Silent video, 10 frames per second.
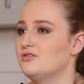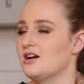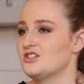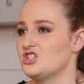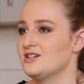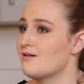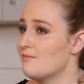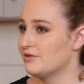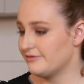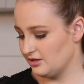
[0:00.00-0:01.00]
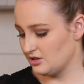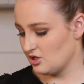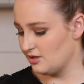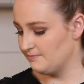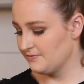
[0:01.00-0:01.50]
crunchy crumble for the
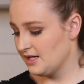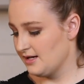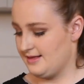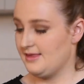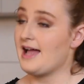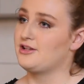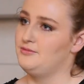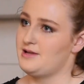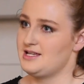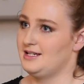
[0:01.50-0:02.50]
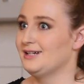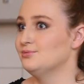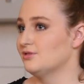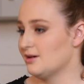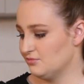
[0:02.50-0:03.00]
top, like you were making an
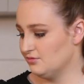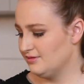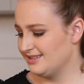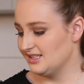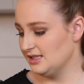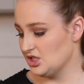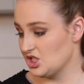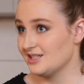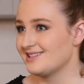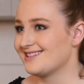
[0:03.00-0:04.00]
apple crumble. Delicious.